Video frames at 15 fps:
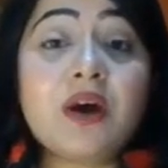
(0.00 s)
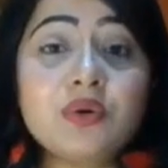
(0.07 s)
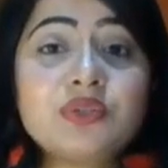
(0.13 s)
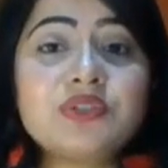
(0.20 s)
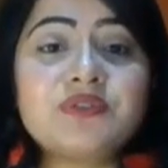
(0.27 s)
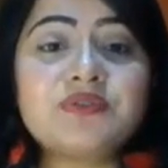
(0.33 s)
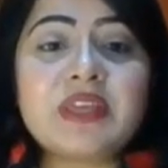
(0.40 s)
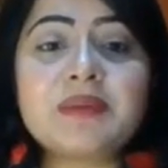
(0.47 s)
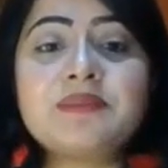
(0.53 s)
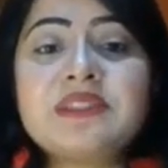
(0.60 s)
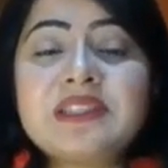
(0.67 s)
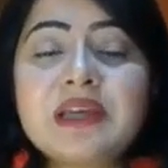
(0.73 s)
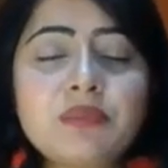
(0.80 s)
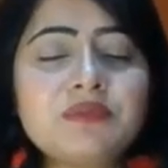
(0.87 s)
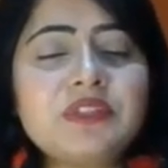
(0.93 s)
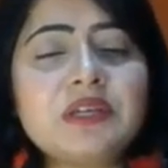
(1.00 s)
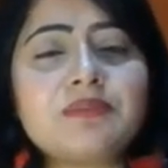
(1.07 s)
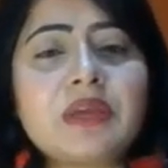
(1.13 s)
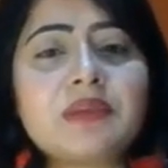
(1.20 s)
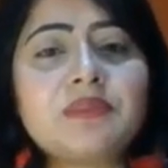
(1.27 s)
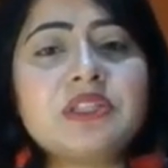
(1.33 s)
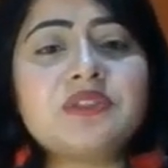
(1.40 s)
Out of them, some of the
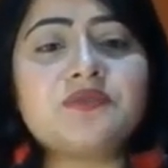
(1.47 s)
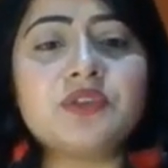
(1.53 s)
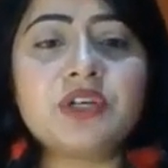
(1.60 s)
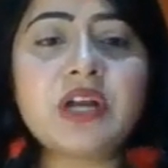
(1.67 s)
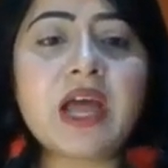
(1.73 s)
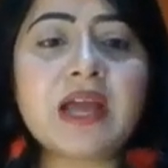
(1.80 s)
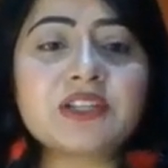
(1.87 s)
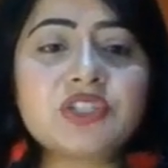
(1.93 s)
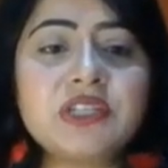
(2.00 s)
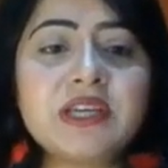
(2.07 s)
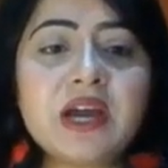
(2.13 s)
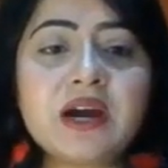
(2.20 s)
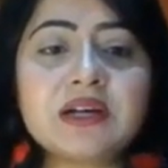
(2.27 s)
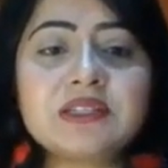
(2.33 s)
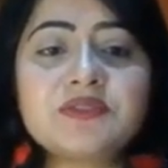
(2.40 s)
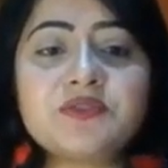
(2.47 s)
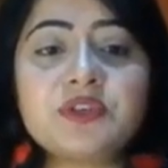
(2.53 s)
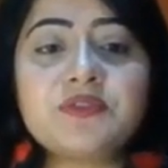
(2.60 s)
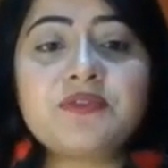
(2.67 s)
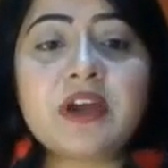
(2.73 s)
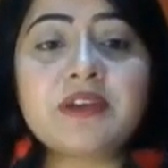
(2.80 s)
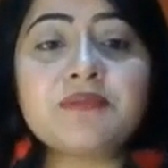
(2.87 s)
amendments were actually asked
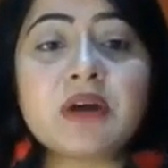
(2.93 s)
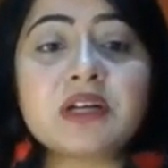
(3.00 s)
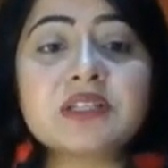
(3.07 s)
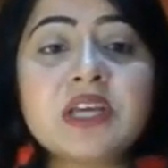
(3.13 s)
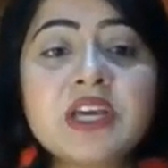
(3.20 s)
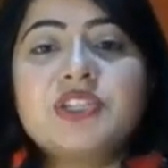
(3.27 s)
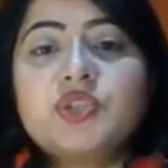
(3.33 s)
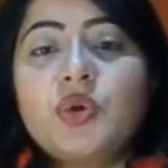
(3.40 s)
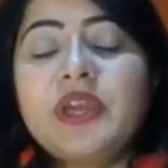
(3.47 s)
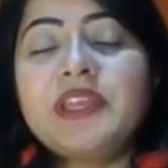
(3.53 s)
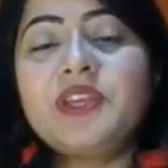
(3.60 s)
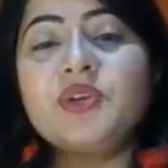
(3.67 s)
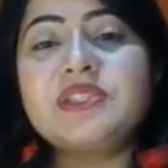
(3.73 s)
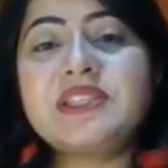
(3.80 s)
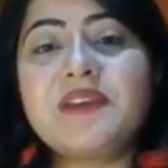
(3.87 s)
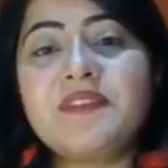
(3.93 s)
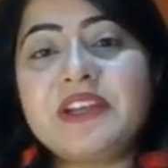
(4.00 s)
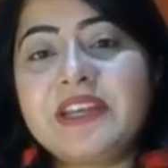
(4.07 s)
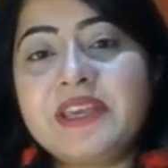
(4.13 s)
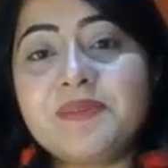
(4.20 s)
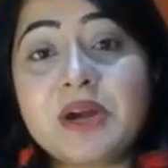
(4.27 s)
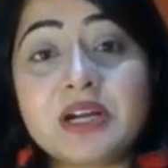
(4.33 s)
for 5 marks. So, in your
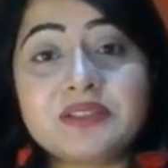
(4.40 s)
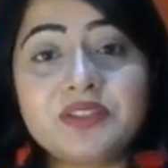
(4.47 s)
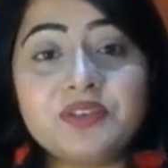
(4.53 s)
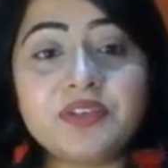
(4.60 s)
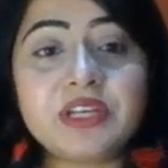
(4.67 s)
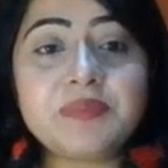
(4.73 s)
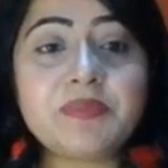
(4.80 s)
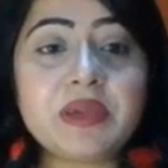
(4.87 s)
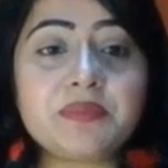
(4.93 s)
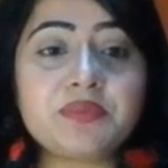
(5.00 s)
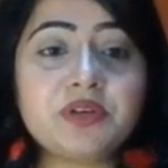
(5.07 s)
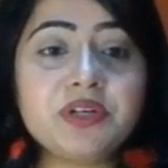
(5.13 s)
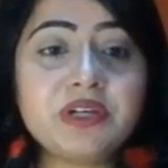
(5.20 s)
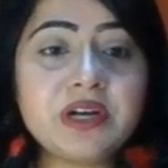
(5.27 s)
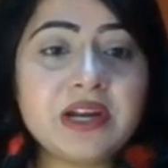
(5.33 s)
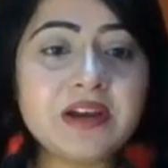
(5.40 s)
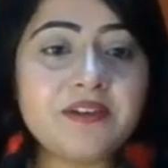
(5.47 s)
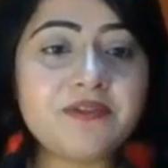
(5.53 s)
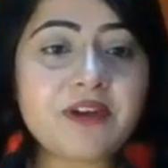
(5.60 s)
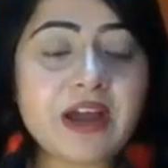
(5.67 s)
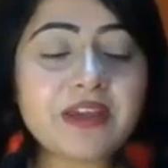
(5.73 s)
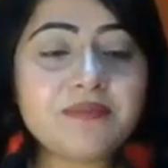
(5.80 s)
70-mark theory paper,
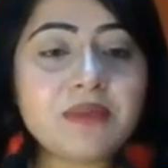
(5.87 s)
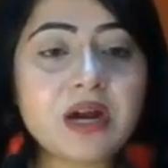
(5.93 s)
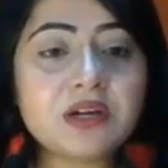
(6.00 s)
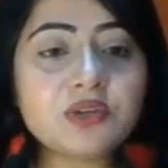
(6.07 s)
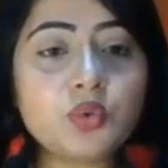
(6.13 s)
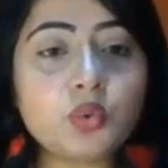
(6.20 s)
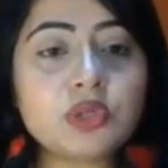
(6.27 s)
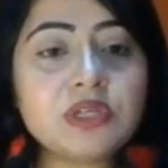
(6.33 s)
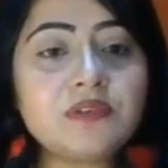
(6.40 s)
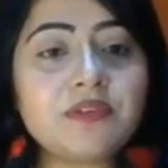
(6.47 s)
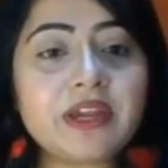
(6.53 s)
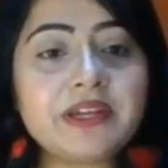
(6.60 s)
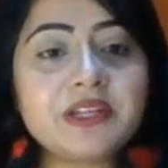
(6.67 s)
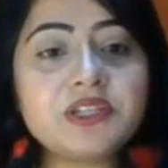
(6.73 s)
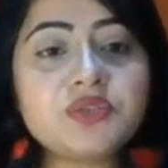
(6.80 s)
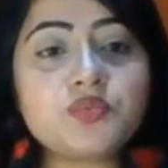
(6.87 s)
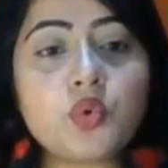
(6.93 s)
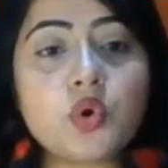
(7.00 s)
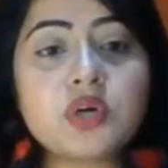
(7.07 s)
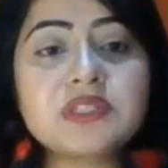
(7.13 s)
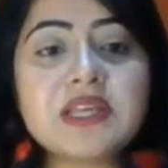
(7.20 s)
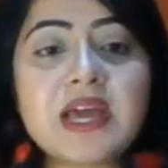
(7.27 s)
5-mark total weightage
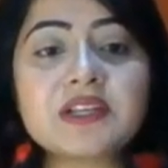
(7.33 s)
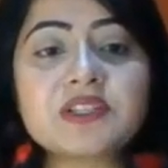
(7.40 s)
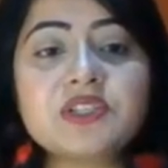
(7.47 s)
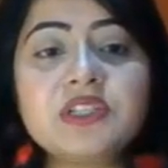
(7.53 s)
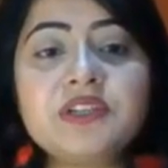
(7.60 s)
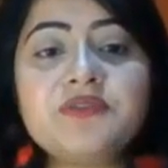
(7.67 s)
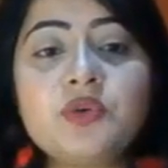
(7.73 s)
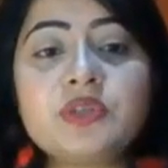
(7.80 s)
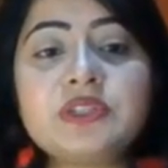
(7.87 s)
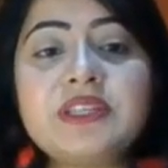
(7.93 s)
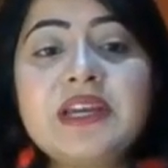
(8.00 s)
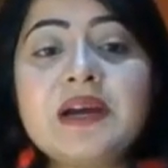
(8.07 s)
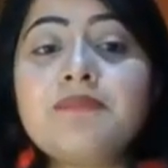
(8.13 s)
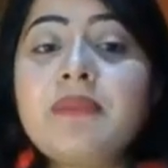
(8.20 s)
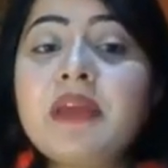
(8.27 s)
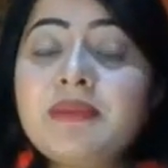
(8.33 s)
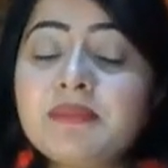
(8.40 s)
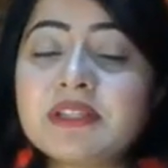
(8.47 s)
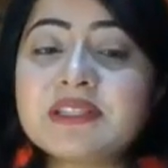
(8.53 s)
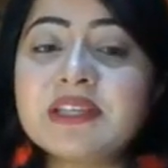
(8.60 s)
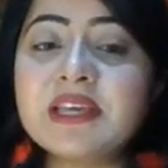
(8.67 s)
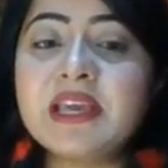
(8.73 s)
was actually for the
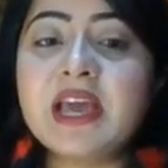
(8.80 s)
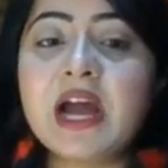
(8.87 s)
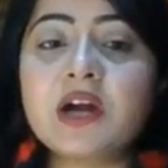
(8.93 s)
amendments.